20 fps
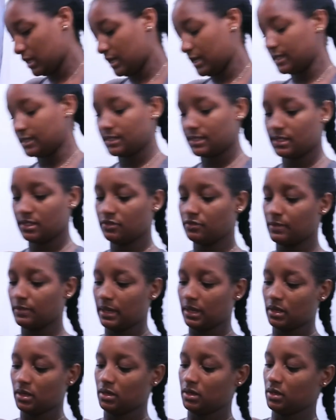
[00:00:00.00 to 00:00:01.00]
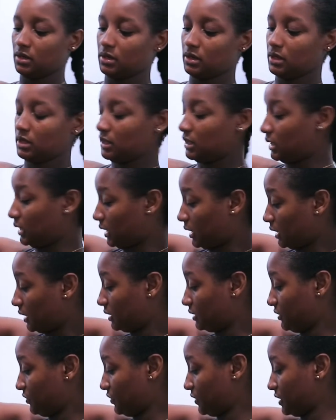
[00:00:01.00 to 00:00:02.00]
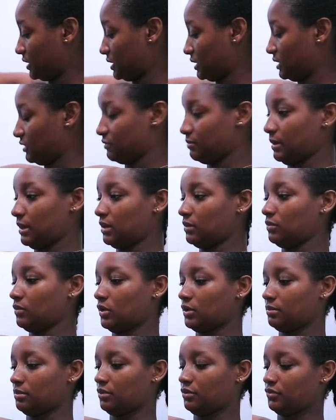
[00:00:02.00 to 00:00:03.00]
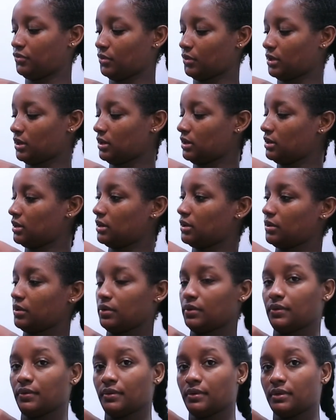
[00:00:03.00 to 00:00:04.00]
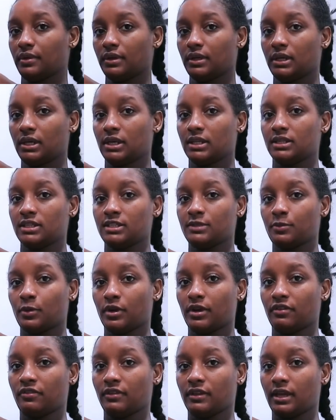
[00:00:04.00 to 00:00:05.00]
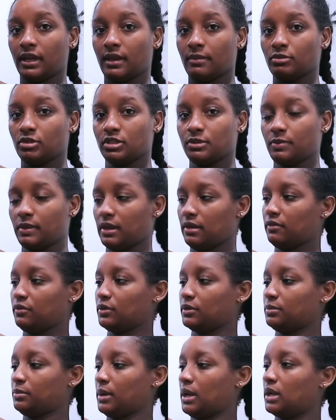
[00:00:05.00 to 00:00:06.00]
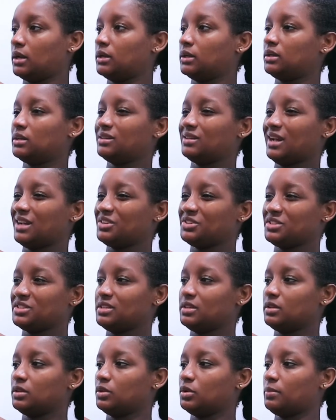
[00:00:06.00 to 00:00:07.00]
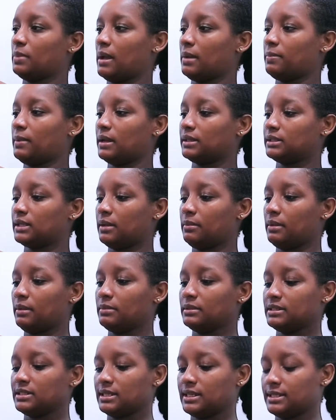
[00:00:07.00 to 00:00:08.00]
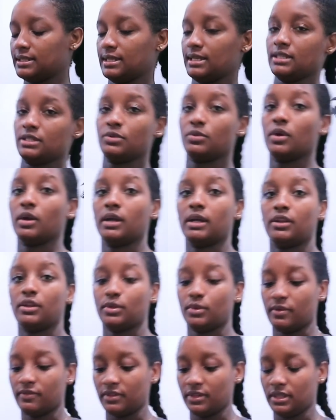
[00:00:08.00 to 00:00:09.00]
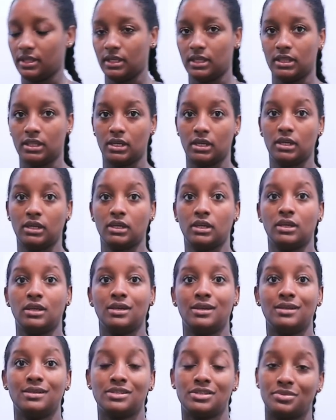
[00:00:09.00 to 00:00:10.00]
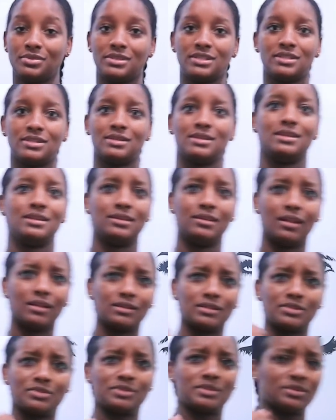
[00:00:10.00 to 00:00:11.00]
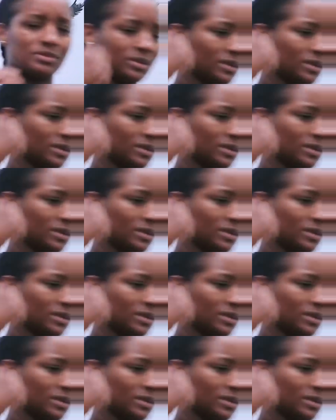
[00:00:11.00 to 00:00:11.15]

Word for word: It's Steve Madden. I had a different Steve Madden one before. At this point, I feel like I'm just paying for the brand. I just need a little backpack that I'm able to like take to work and throw everything in there. It was $38. Was it